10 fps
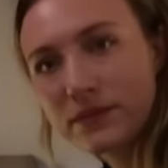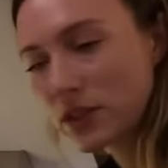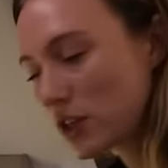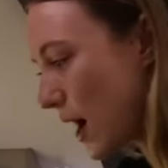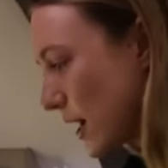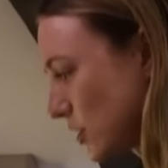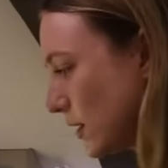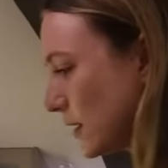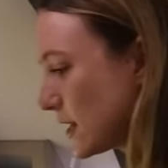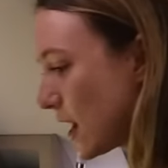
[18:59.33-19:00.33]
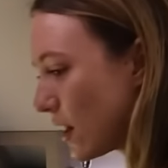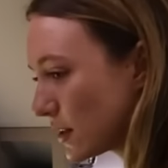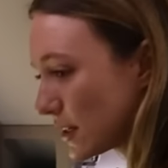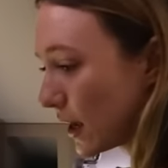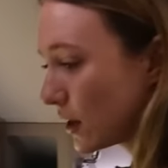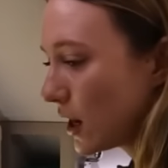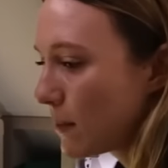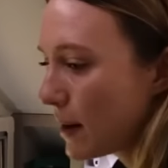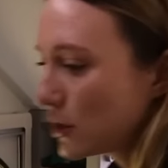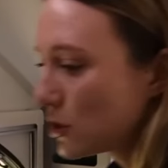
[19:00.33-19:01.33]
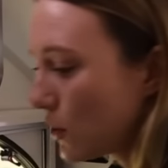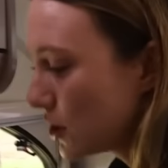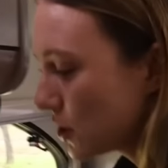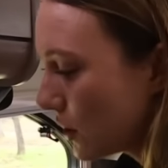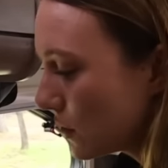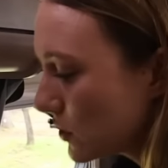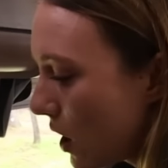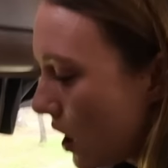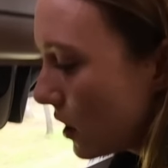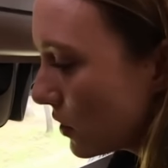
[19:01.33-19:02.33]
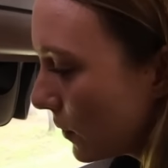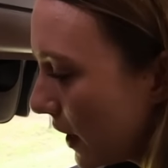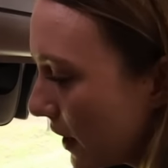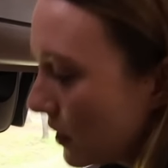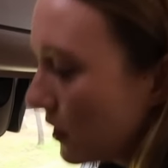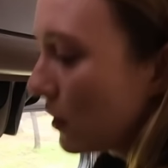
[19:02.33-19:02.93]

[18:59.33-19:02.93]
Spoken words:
So as you can tell, there's like a good amount of storage. It goes all the way